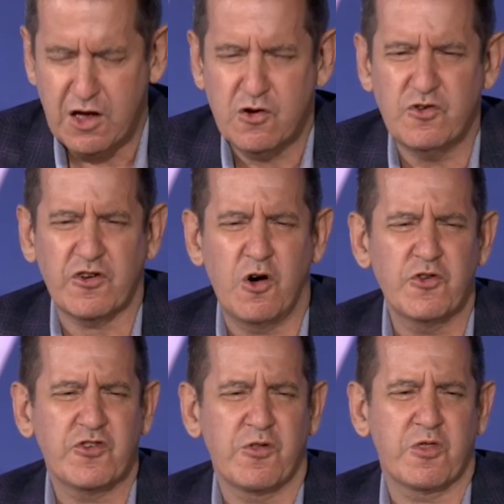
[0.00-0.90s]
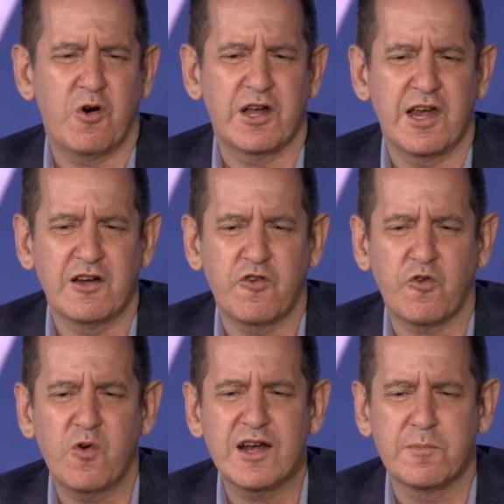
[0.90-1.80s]
who's also thought
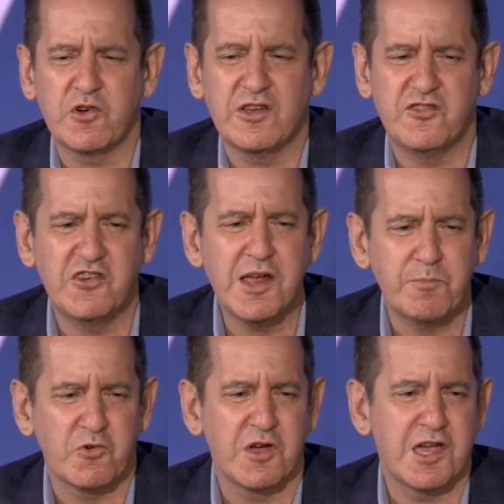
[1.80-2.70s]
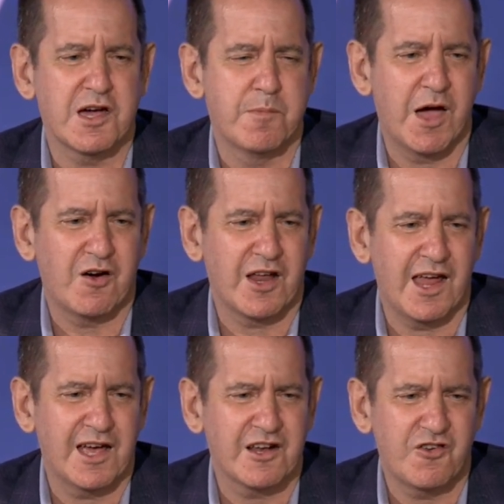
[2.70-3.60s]
incredibly deeply about
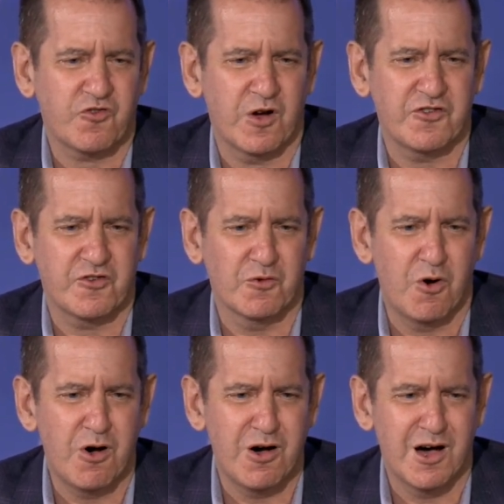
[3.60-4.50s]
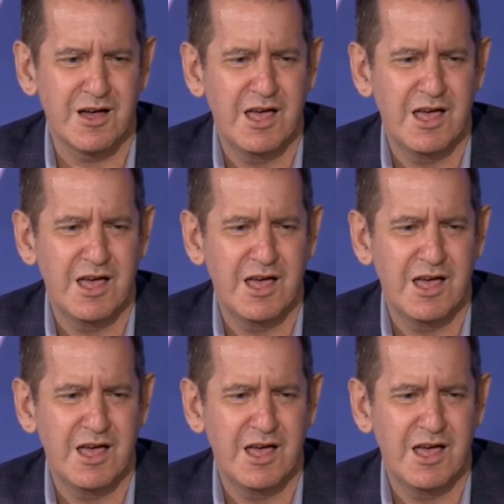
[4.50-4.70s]
antitrust law.